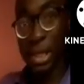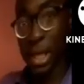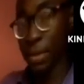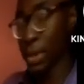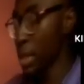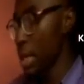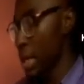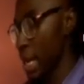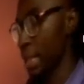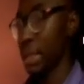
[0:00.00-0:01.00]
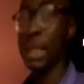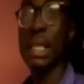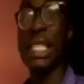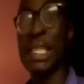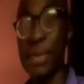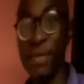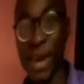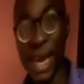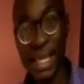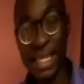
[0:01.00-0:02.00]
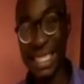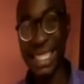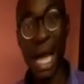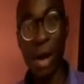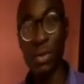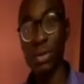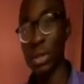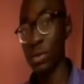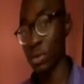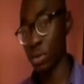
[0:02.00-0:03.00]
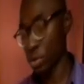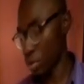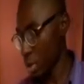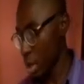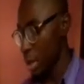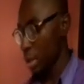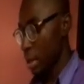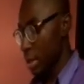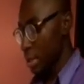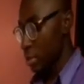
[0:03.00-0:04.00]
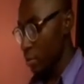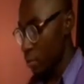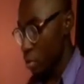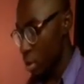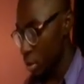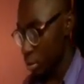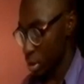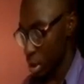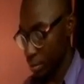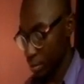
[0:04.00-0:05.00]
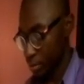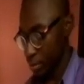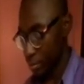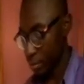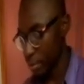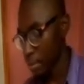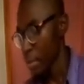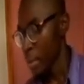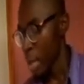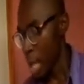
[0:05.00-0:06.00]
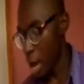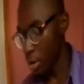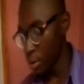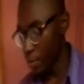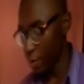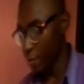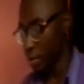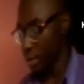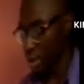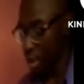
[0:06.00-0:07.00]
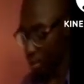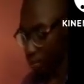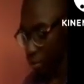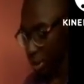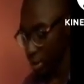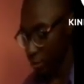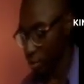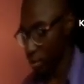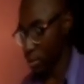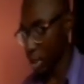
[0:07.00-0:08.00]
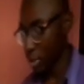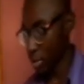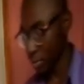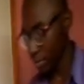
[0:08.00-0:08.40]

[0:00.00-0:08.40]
steps and simplify it down to its roots. Now let's go on to how do you perform the process of subtraction.